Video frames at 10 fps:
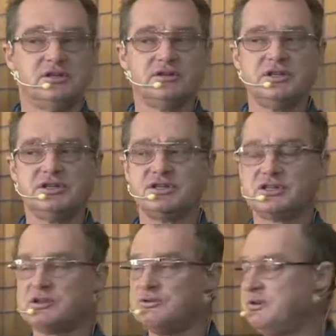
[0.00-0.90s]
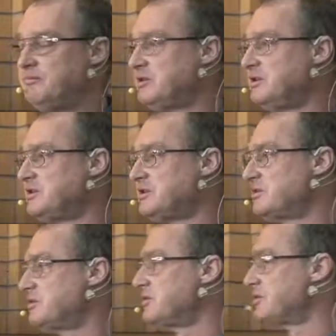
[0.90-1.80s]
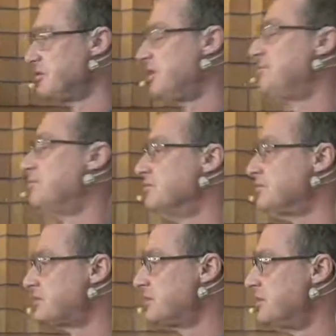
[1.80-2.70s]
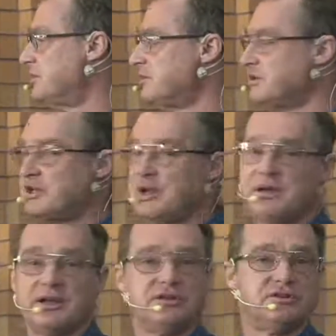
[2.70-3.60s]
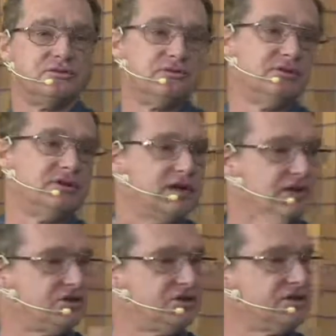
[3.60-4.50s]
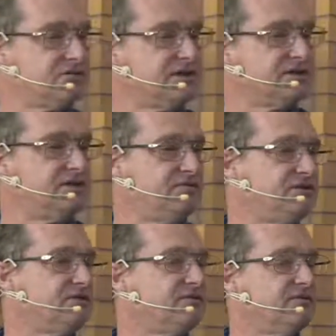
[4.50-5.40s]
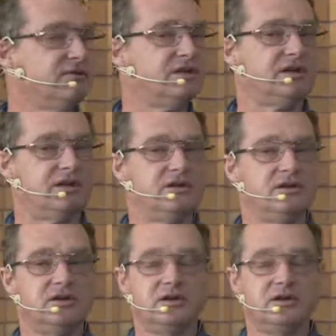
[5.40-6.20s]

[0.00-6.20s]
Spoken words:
Jesus equipped his disciples to go out into all the nations once he'd risen from the dead,